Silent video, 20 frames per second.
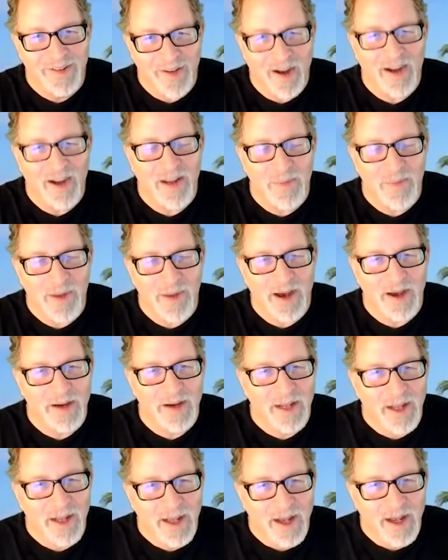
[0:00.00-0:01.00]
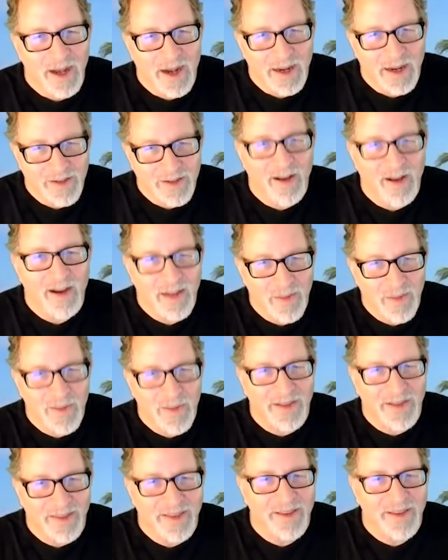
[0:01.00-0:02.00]
talk about, I talk
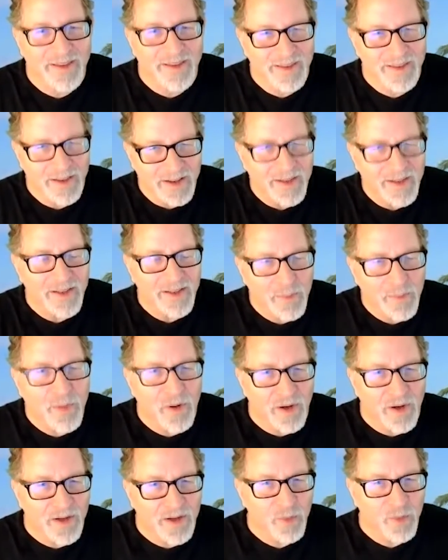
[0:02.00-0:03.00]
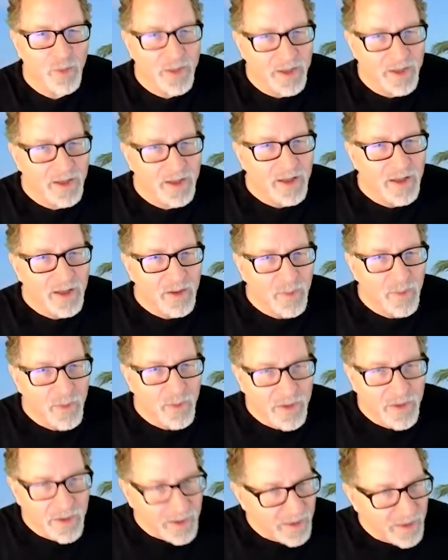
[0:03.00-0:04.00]
about this in the books with
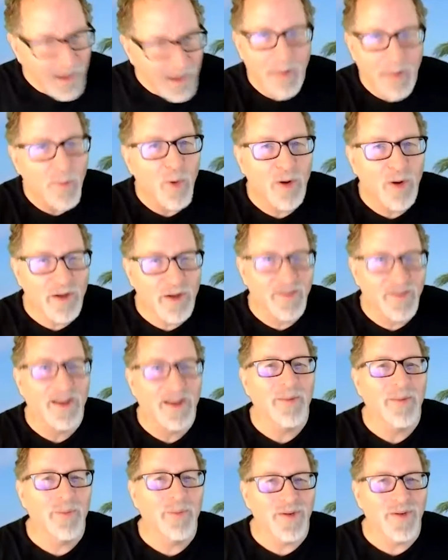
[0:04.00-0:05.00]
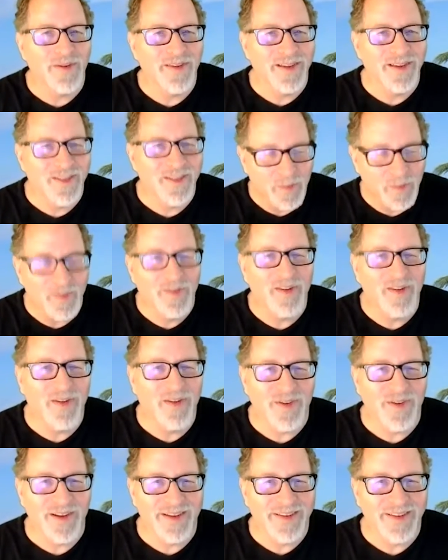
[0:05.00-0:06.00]
with a lot more examples and
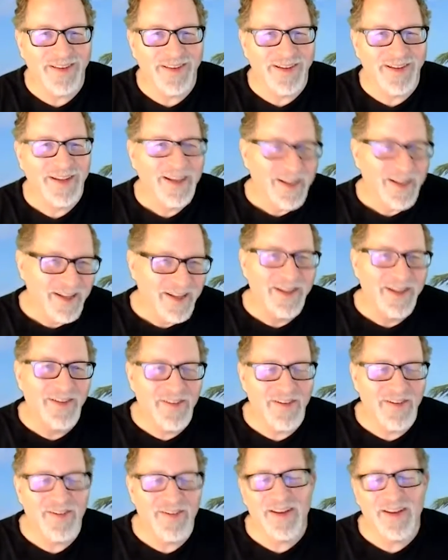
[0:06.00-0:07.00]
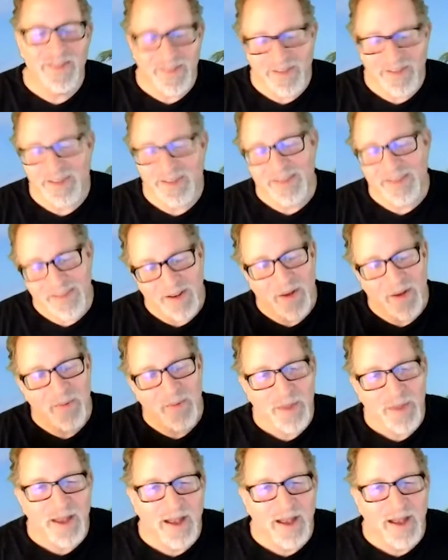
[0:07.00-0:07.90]
specifics and, and suggestions. So,